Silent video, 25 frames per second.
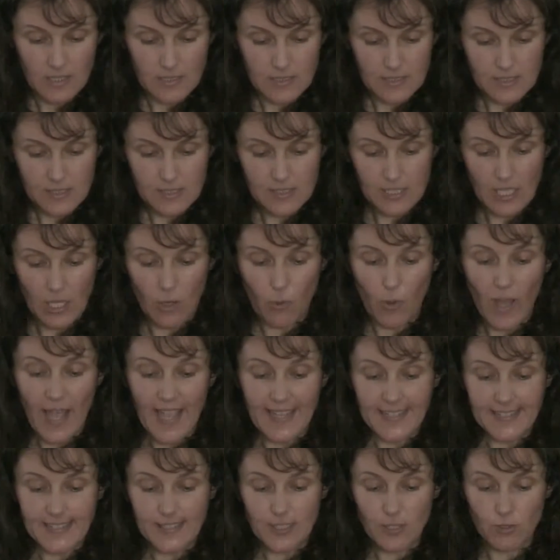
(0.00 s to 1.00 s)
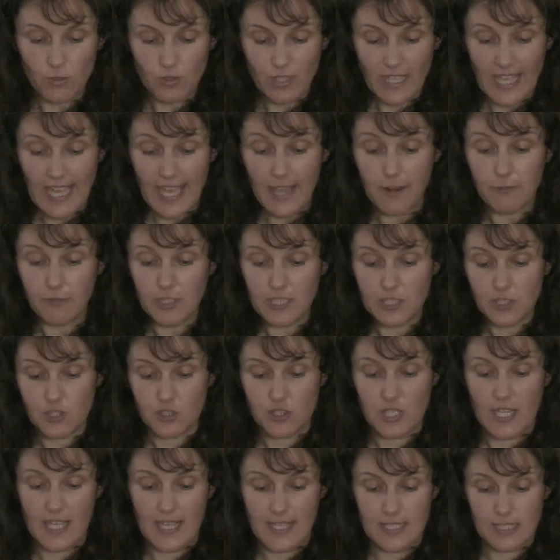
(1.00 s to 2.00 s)
So I took every
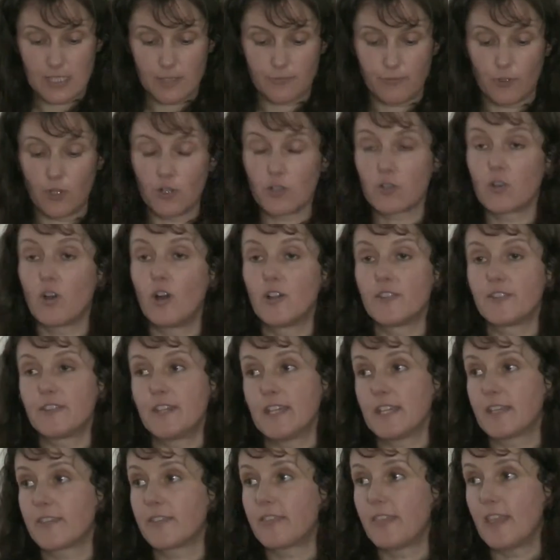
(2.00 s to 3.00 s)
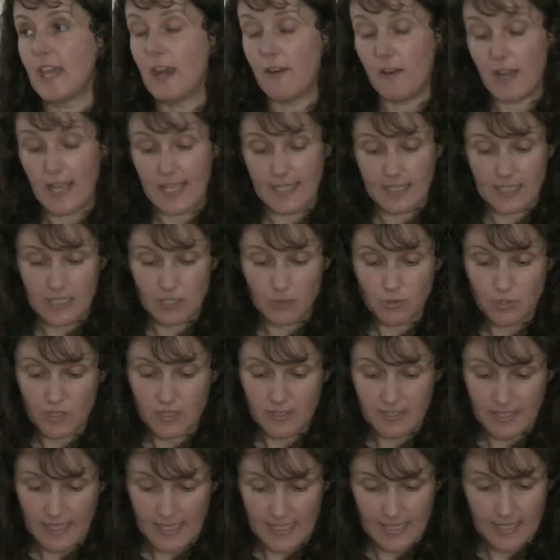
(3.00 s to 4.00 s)
chance for contact there I
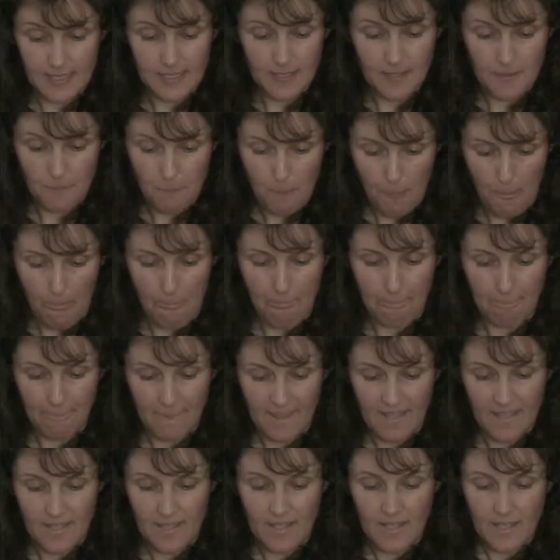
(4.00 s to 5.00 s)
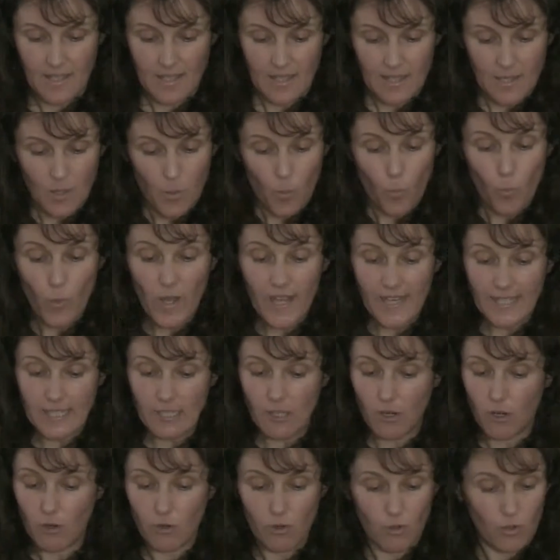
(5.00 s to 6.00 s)
could take.
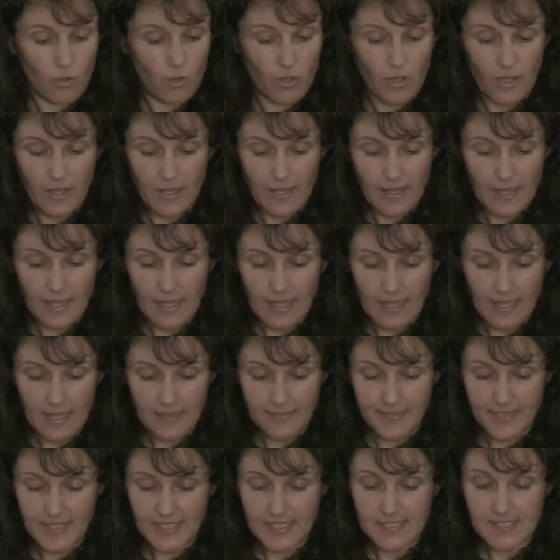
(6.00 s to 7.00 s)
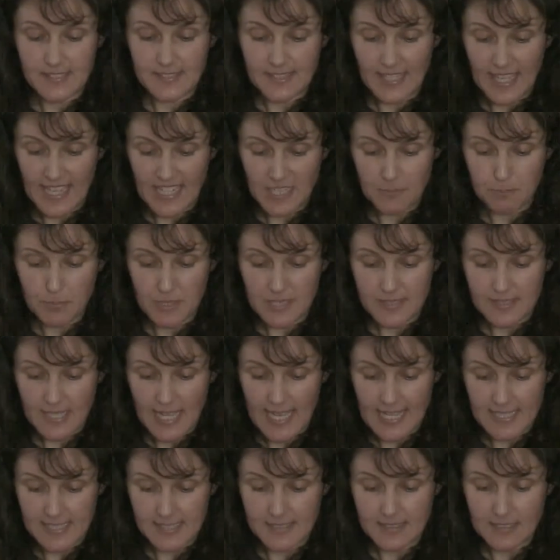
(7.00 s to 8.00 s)
When they stand
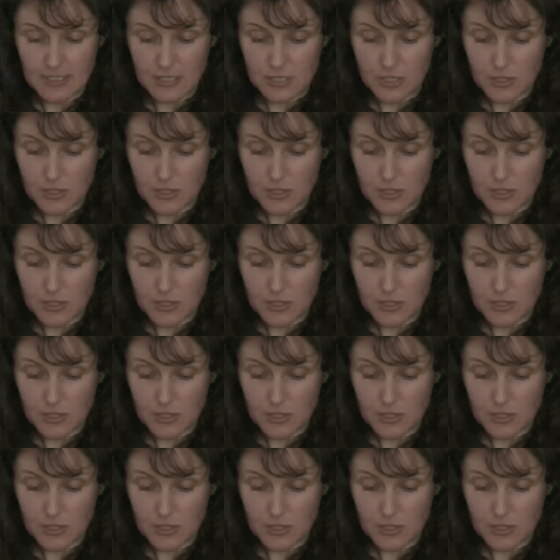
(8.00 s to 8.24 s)
beside the